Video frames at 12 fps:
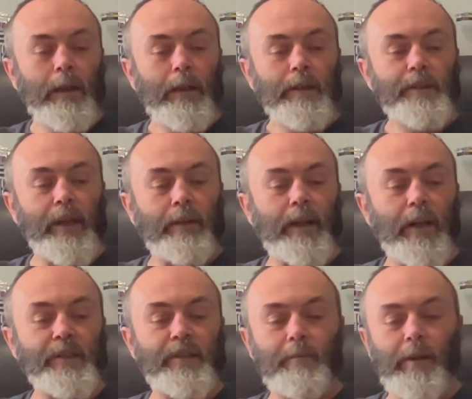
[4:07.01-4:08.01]
So
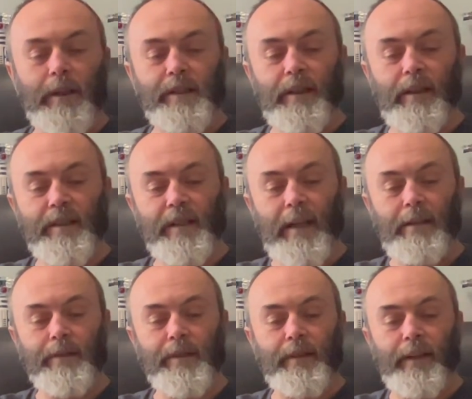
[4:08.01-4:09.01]
customizing the
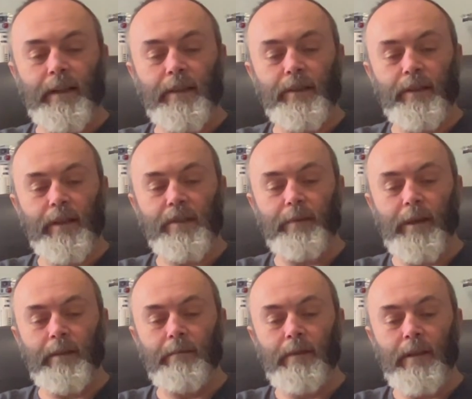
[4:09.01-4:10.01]
sounds and things on this
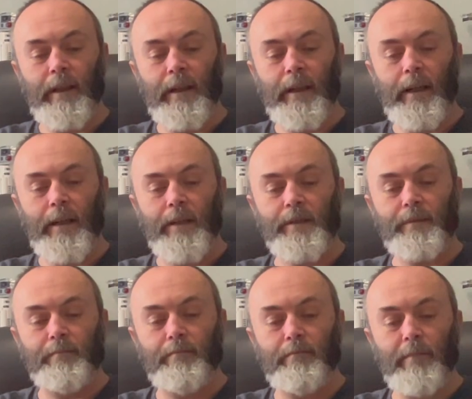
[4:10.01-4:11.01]
one is
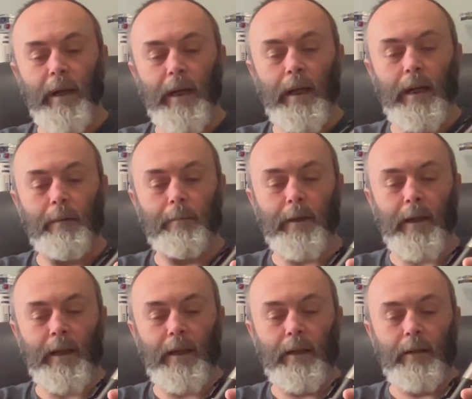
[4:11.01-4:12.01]

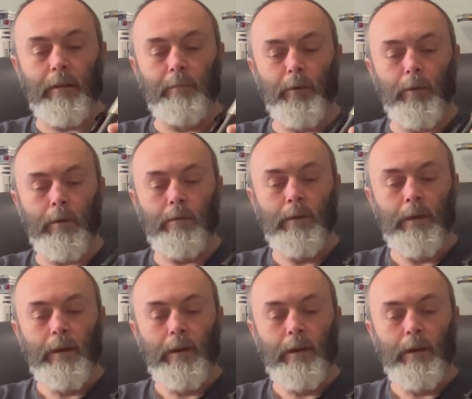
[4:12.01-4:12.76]
maybe a little more